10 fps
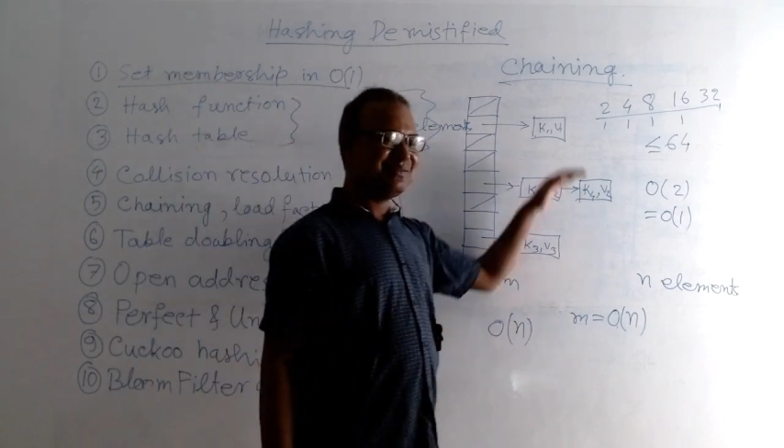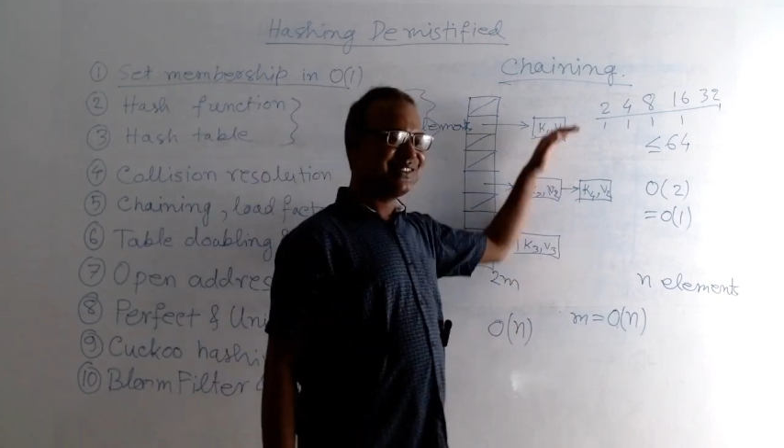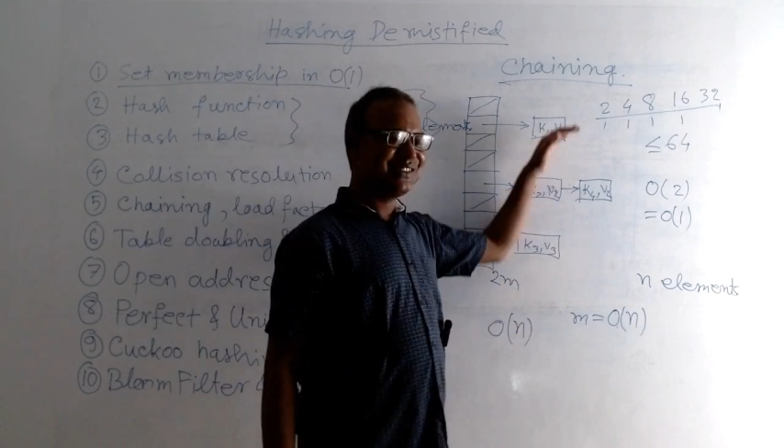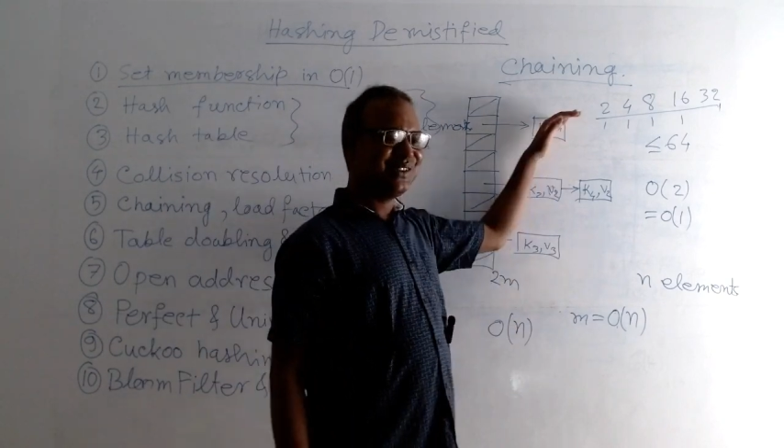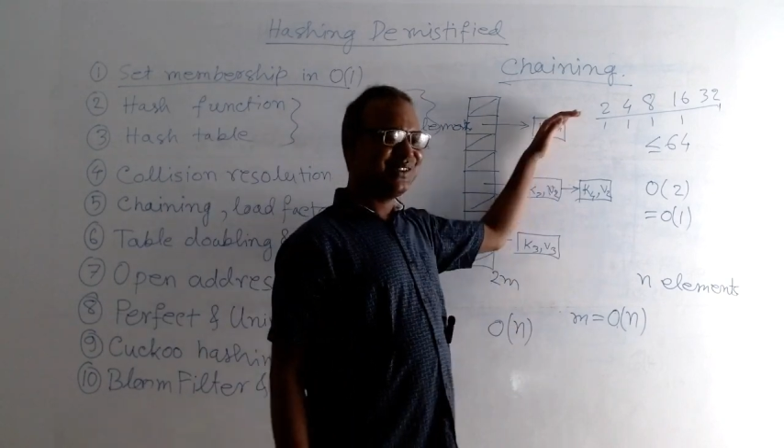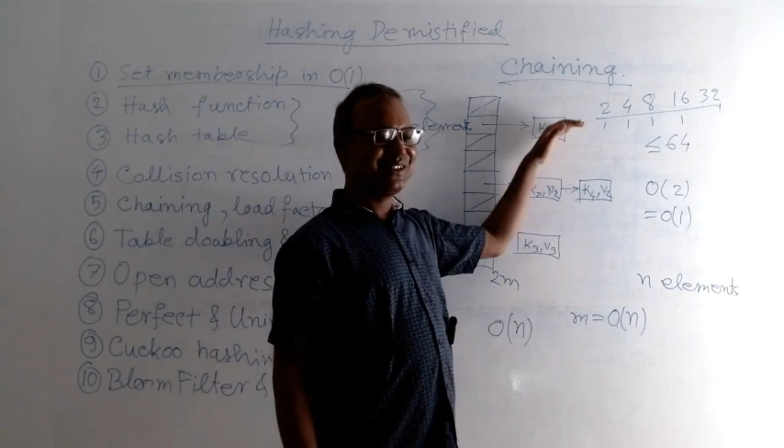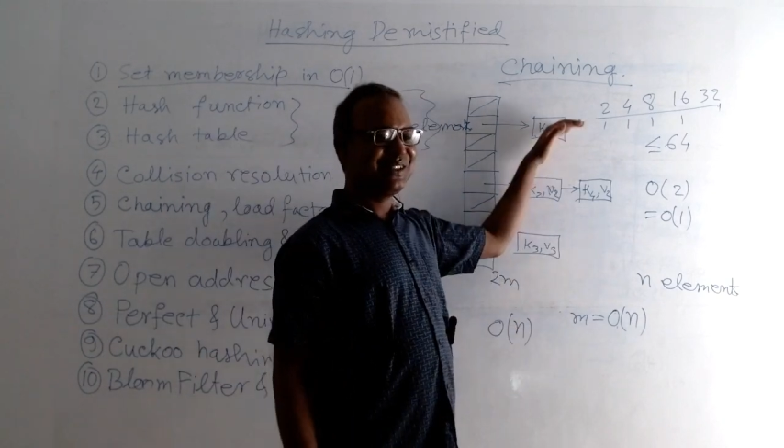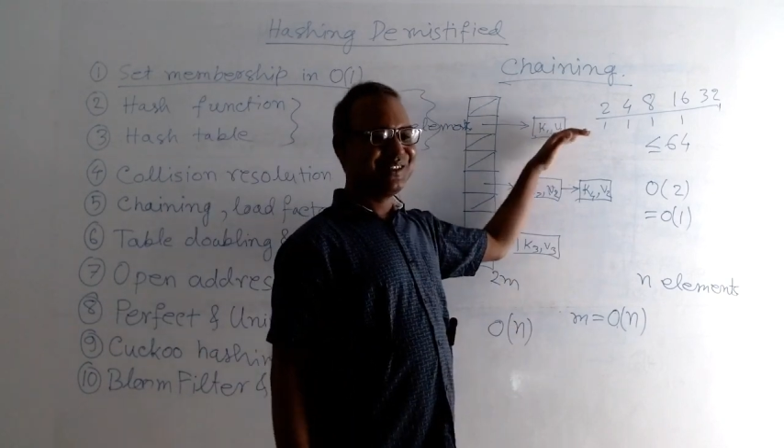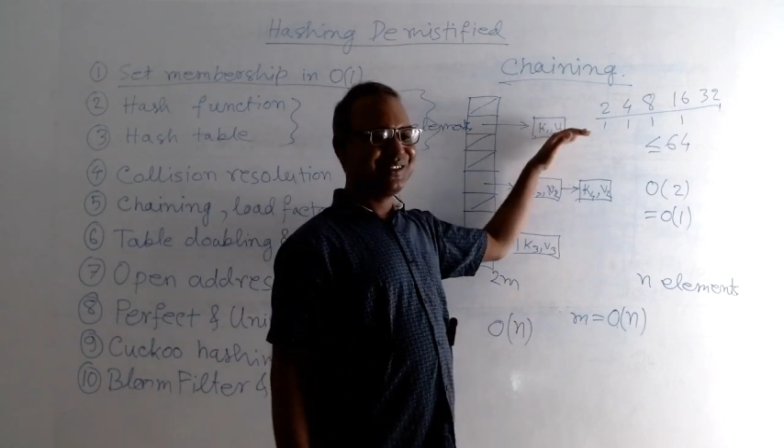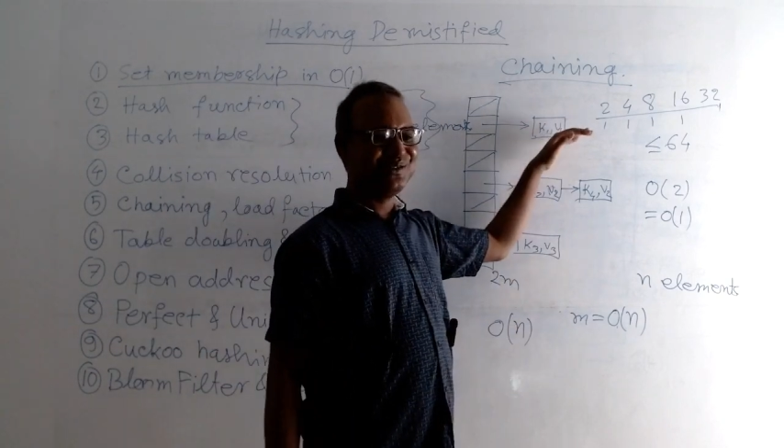way we can
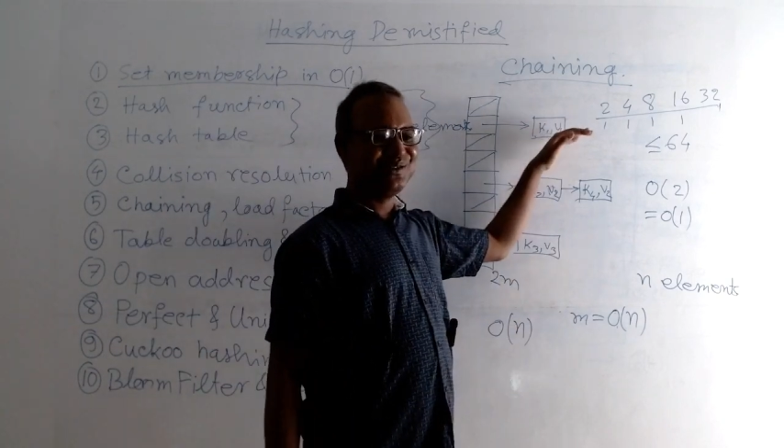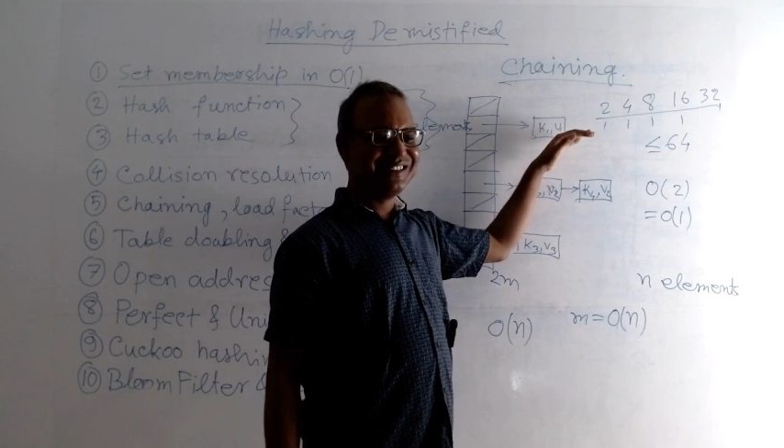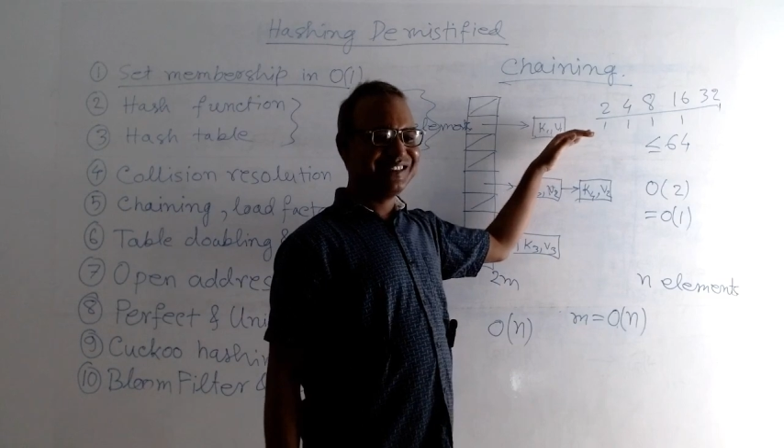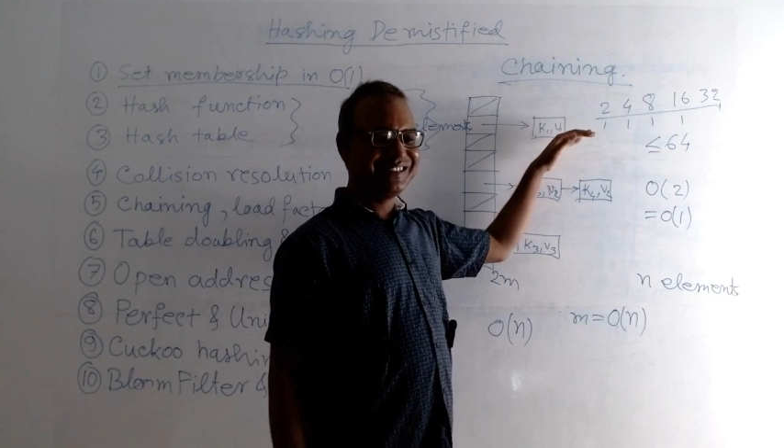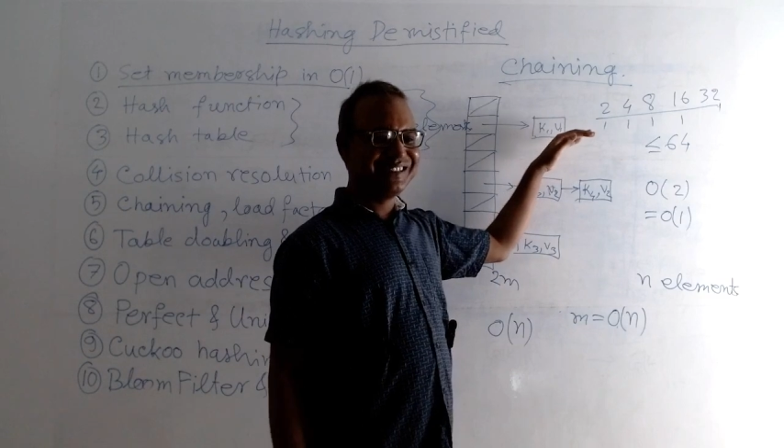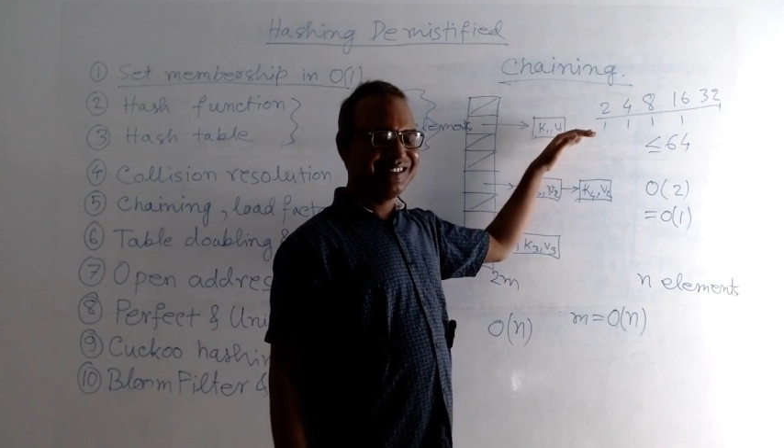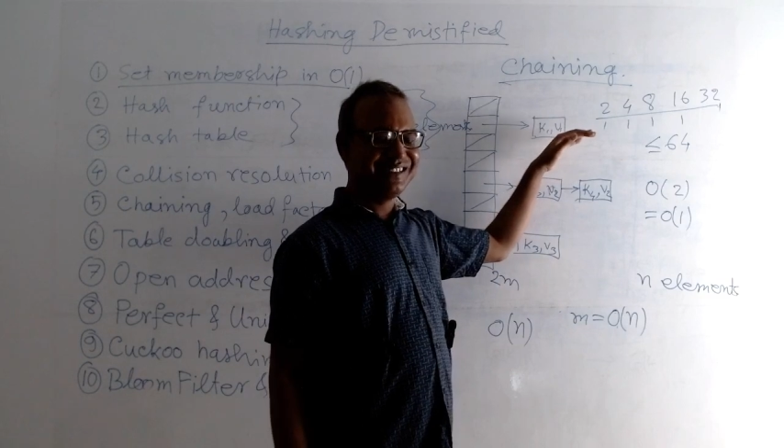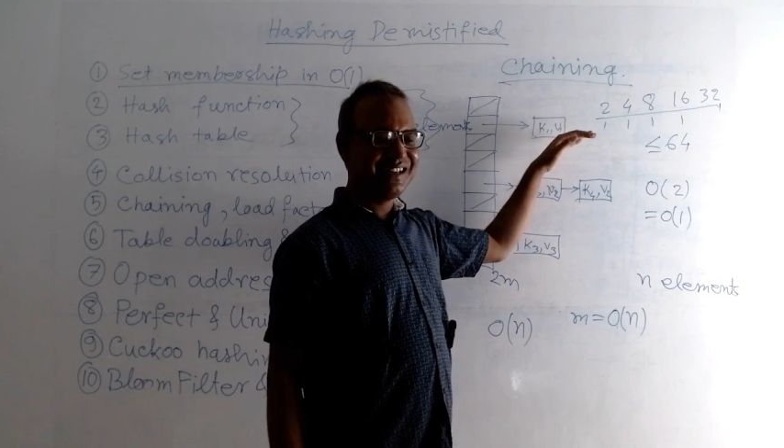do the shrinking,